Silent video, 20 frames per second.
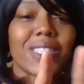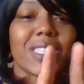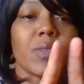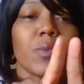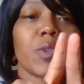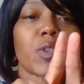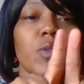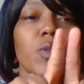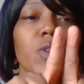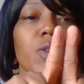See,
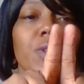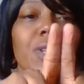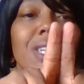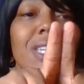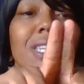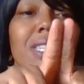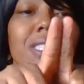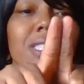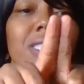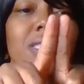when you do
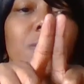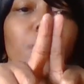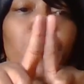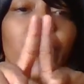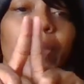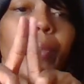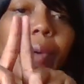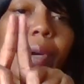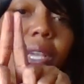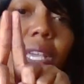this,
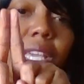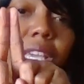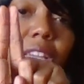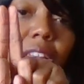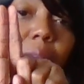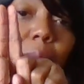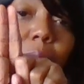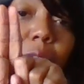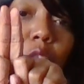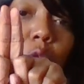people can
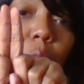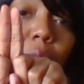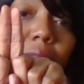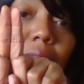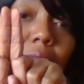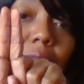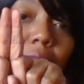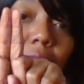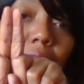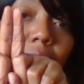get in
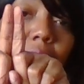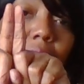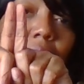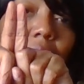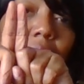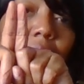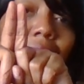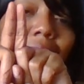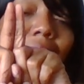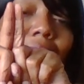between that.
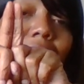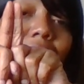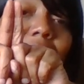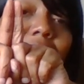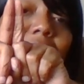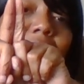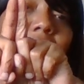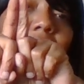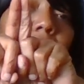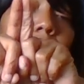And
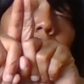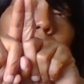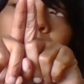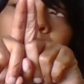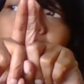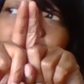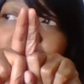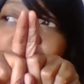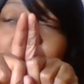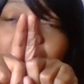this is
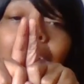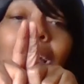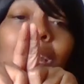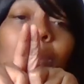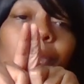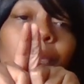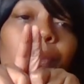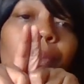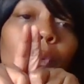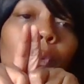close as a lot
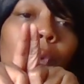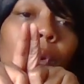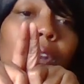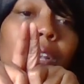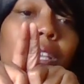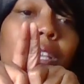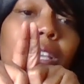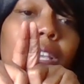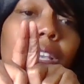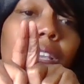of people
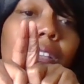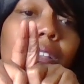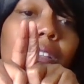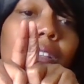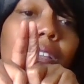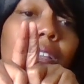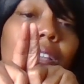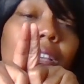want to get.